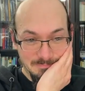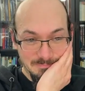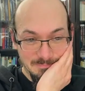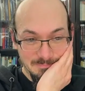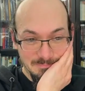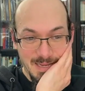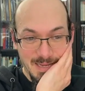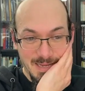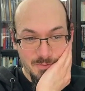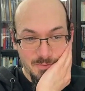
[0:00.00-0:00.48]

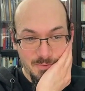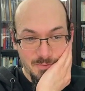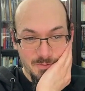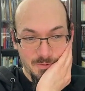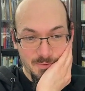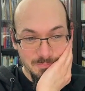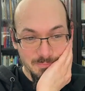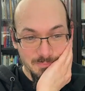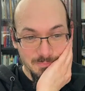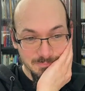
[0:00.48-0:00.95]
I don't
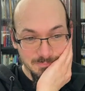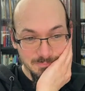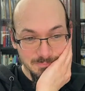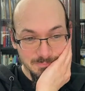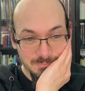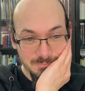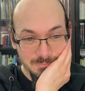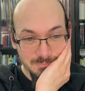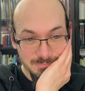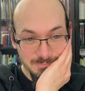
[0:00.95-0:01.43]
know.
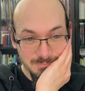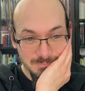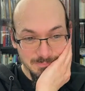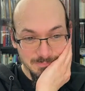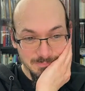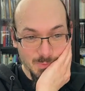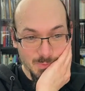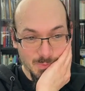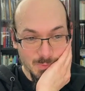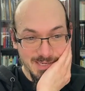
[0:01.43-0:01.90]

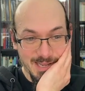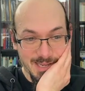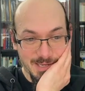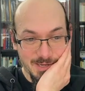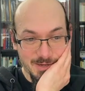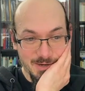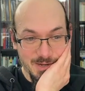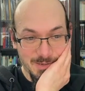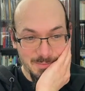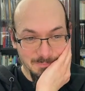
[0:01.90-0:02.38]
You want to
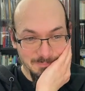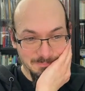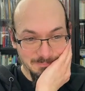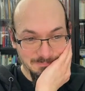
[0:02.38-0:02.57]
take it on?